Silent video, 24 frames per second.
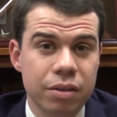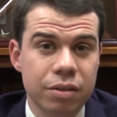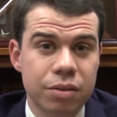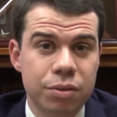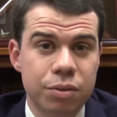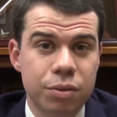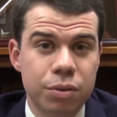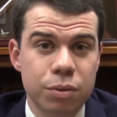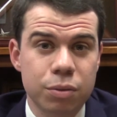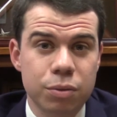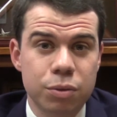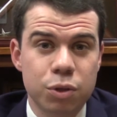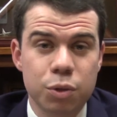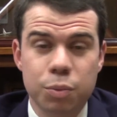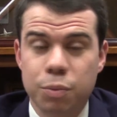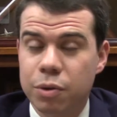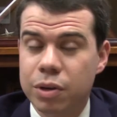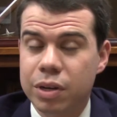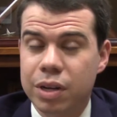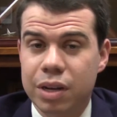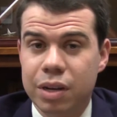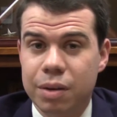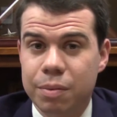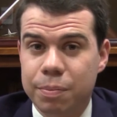to
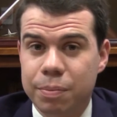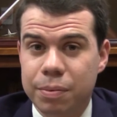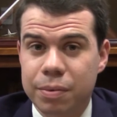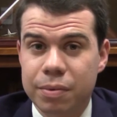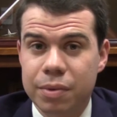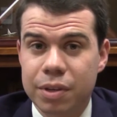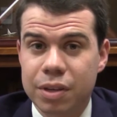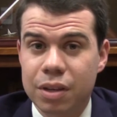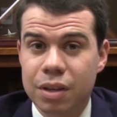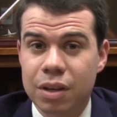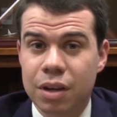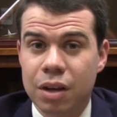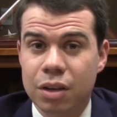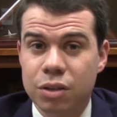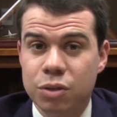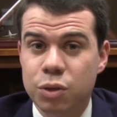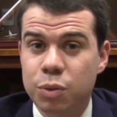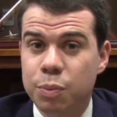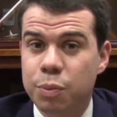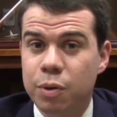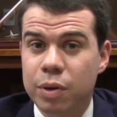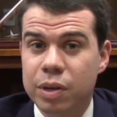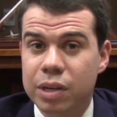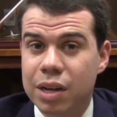
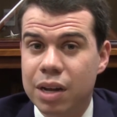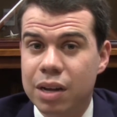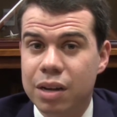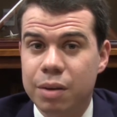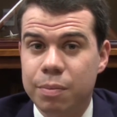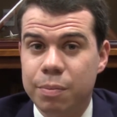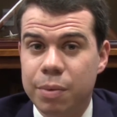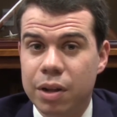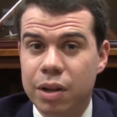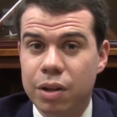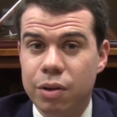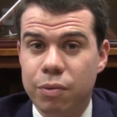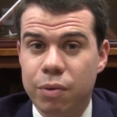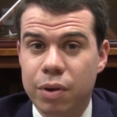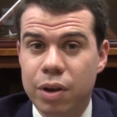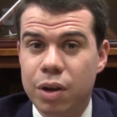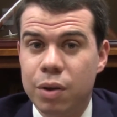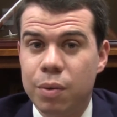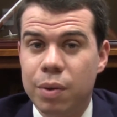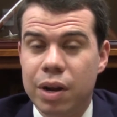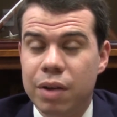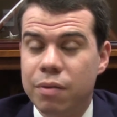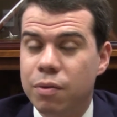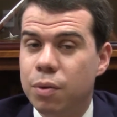Superintendent
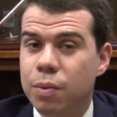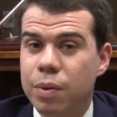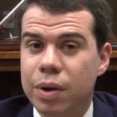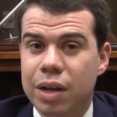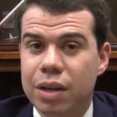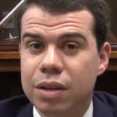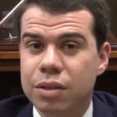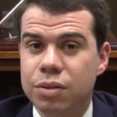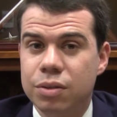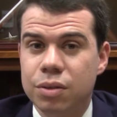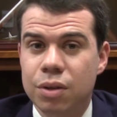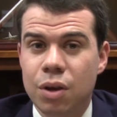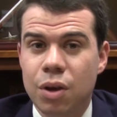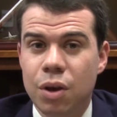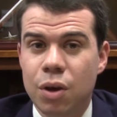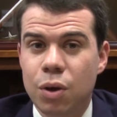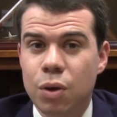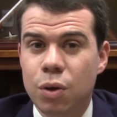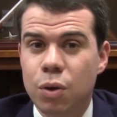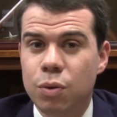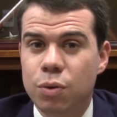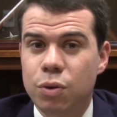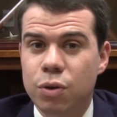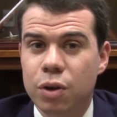Pellegrino, and everyone else
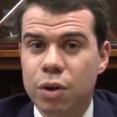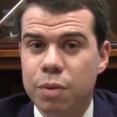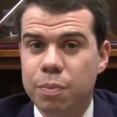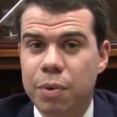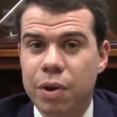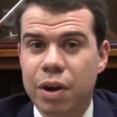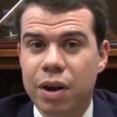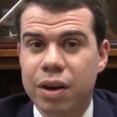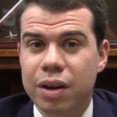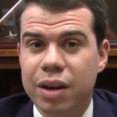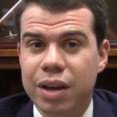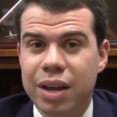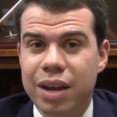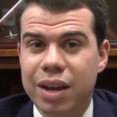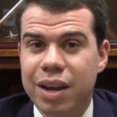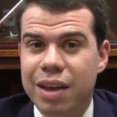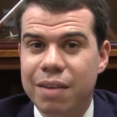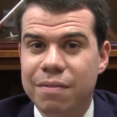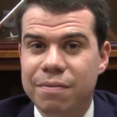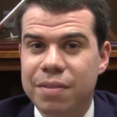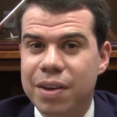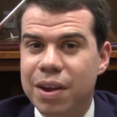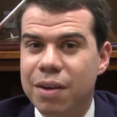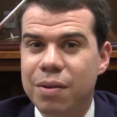who took part in a
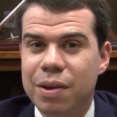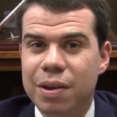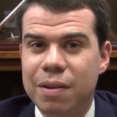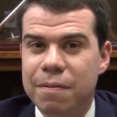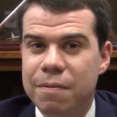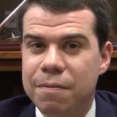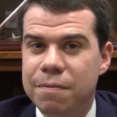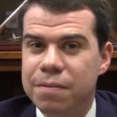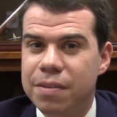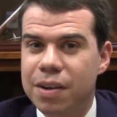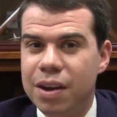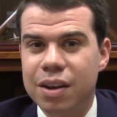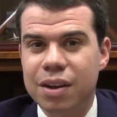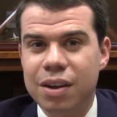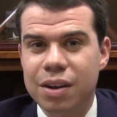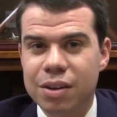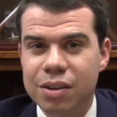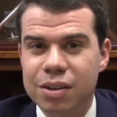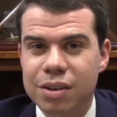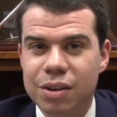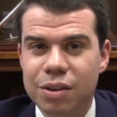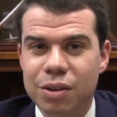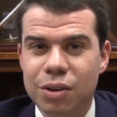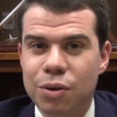very
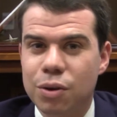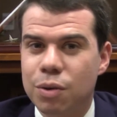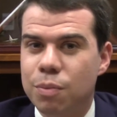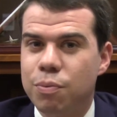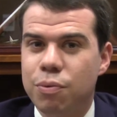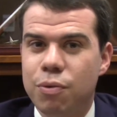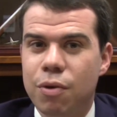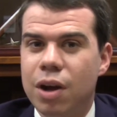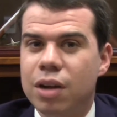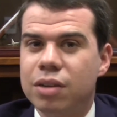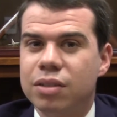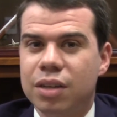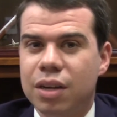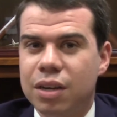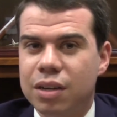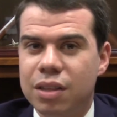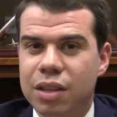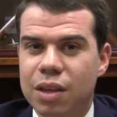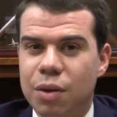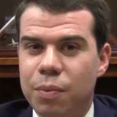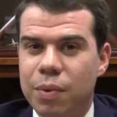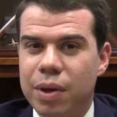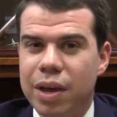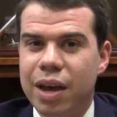fun little project
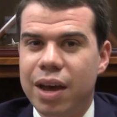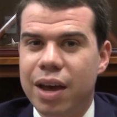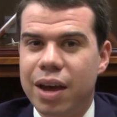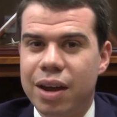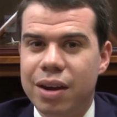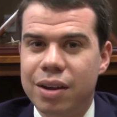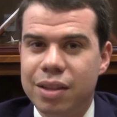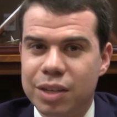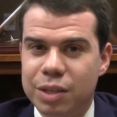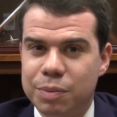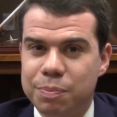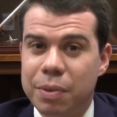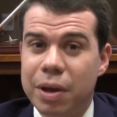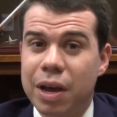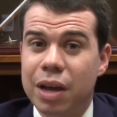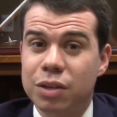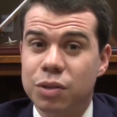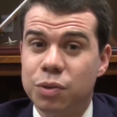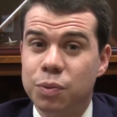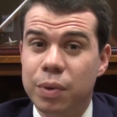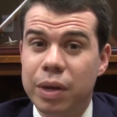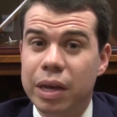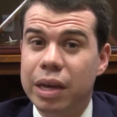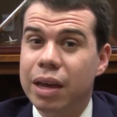that we had this
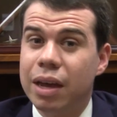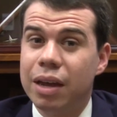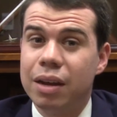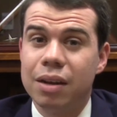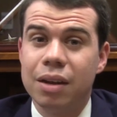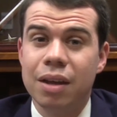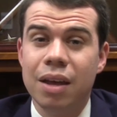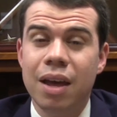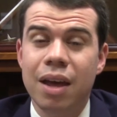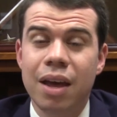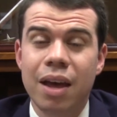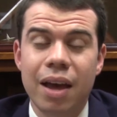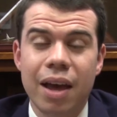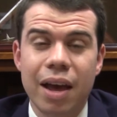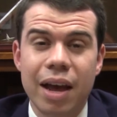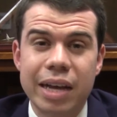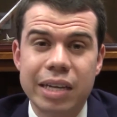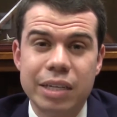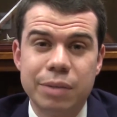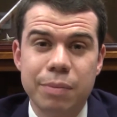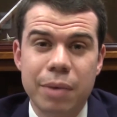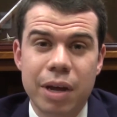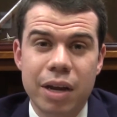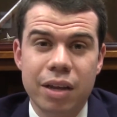past weekend.
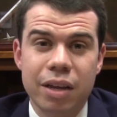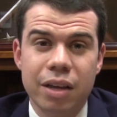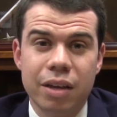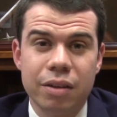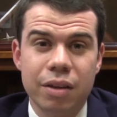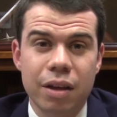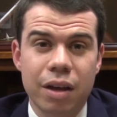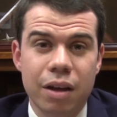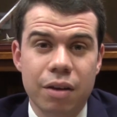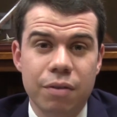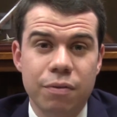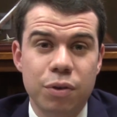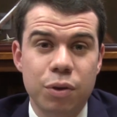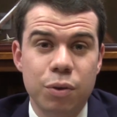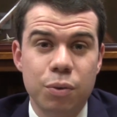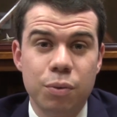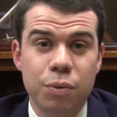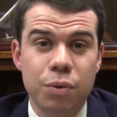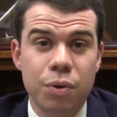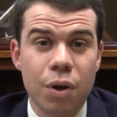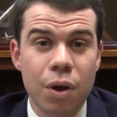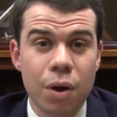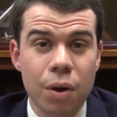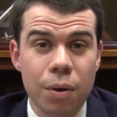As many of you
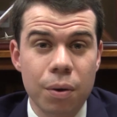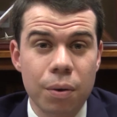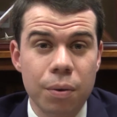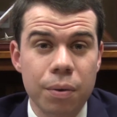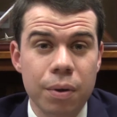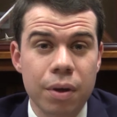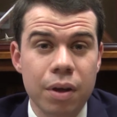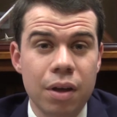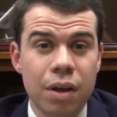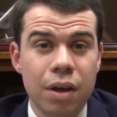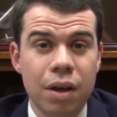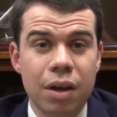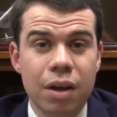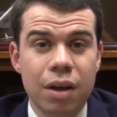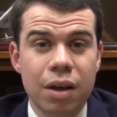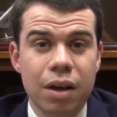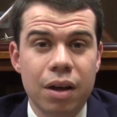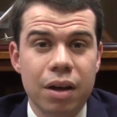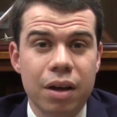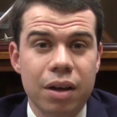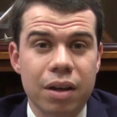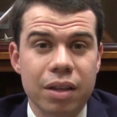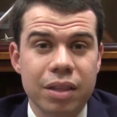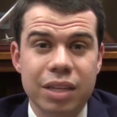know,
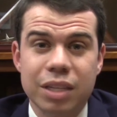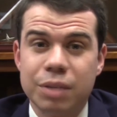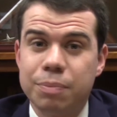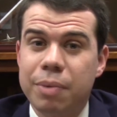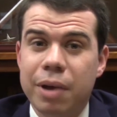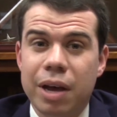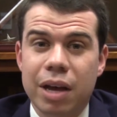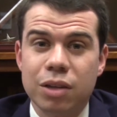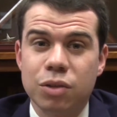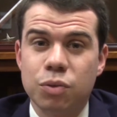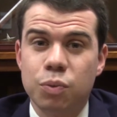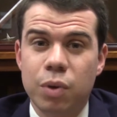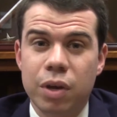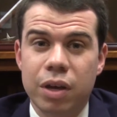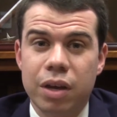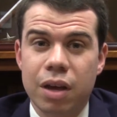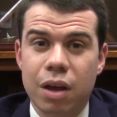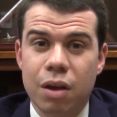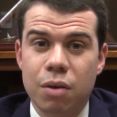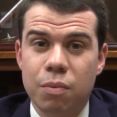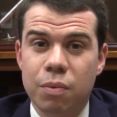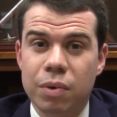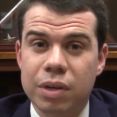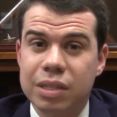this past
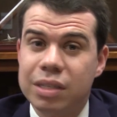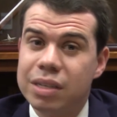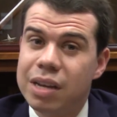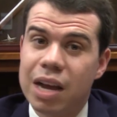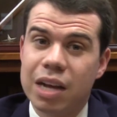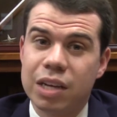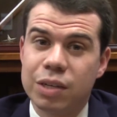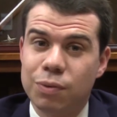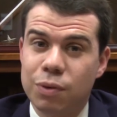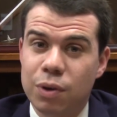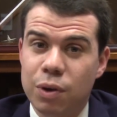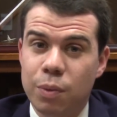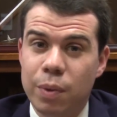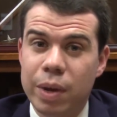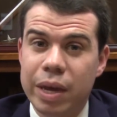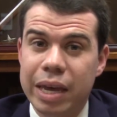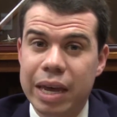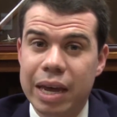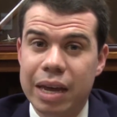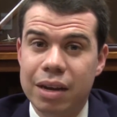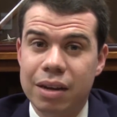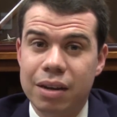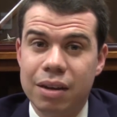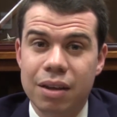weekend was tax-free
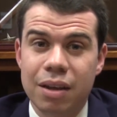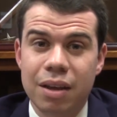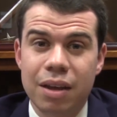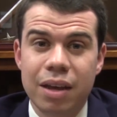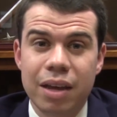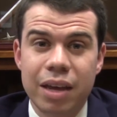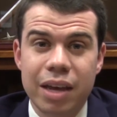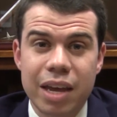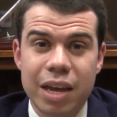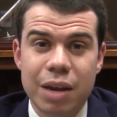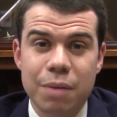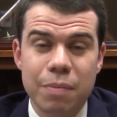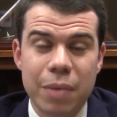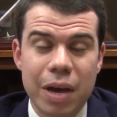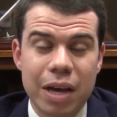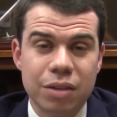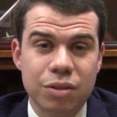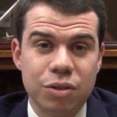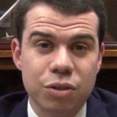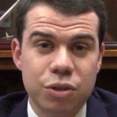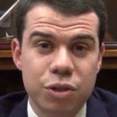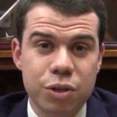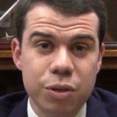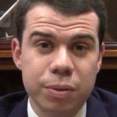weekend in
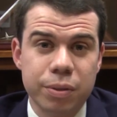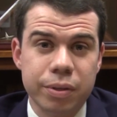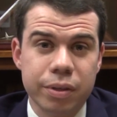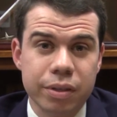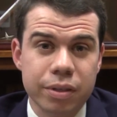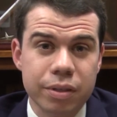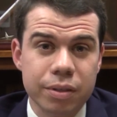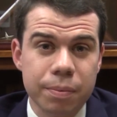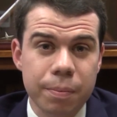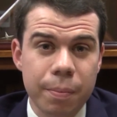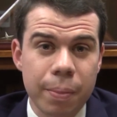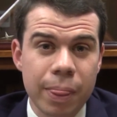Massachusetts.